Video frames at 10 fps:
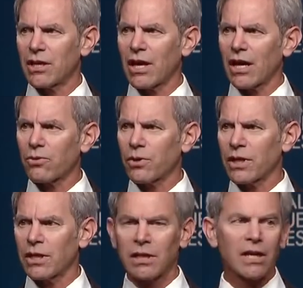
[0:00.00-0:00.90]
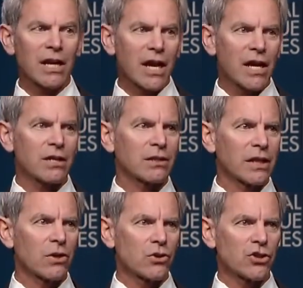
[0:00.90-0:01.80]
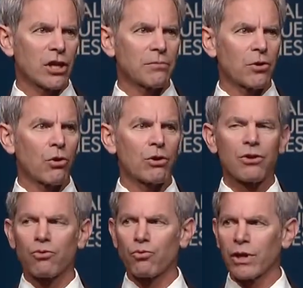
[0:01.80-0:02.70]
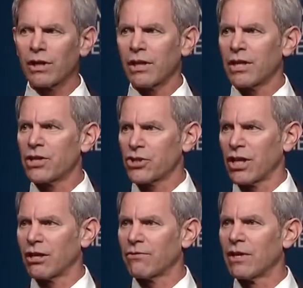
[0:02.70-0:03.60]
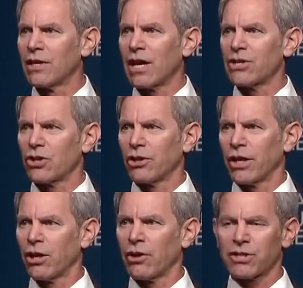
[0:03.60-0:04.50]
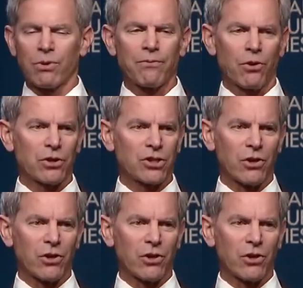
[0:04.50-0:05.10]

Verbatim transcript: equity, and leadership, or the REAL initiative, as you'll hear us refer to